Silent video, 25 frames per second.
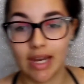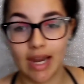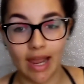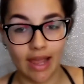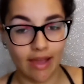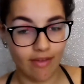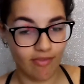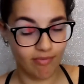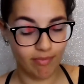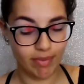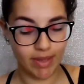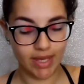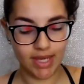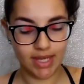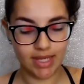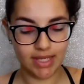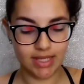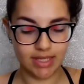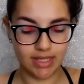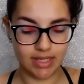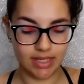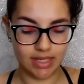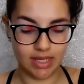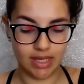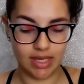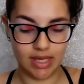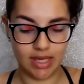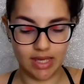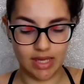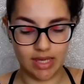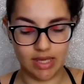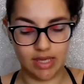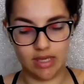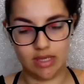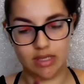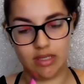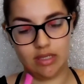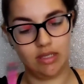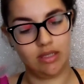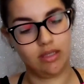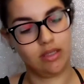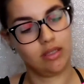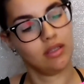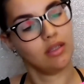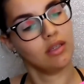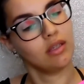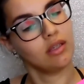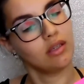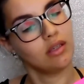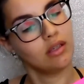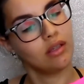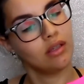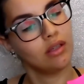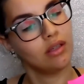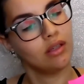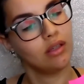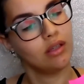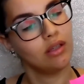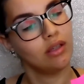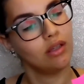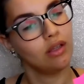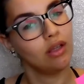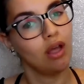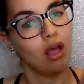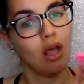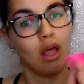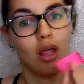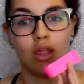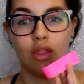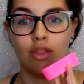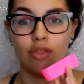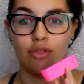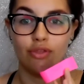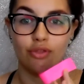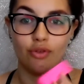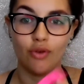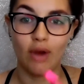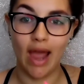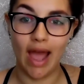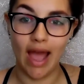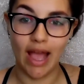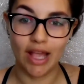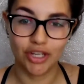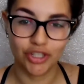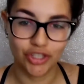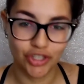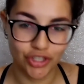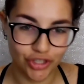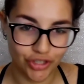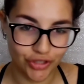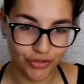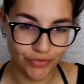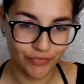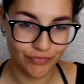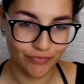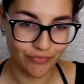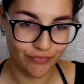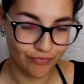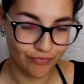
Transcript: that I have picked is Thrash.